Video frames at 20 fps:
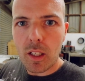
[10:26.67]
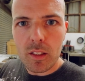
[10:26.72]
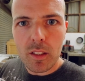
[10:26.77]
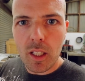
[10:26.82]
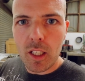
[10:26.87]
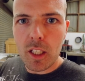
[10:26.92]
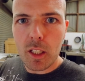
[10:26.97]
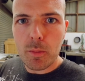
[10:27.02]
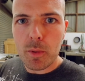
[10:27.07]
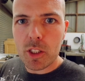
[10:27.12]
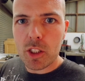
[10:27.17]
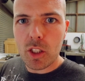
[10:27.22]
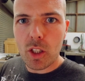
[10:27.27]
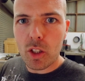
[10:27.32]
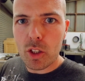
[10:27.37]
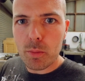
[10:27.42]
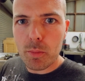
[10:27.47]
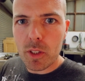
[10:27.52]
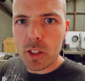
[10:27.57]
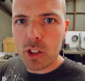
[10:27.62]
Titanium has the
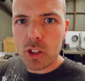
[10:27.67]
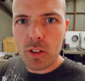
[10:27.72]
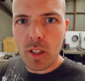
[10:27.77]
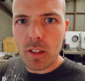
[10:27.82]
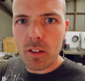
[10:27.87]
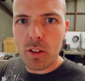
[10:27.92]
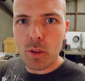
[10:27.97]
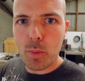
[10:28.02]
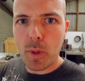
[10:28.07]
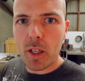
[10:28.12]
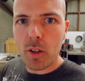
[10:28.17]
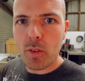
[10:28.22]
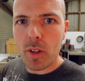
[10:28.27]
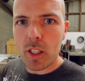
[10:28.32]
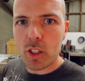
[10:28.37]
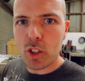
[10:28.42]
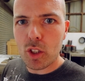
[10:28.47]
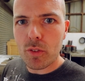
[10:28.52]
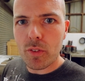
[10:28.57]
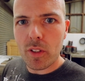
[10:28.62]
ultimate strength to weight
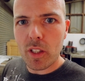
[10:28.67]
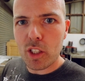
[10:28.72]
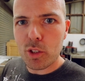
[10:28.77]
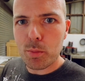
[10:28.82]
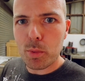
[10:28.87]
ratio for this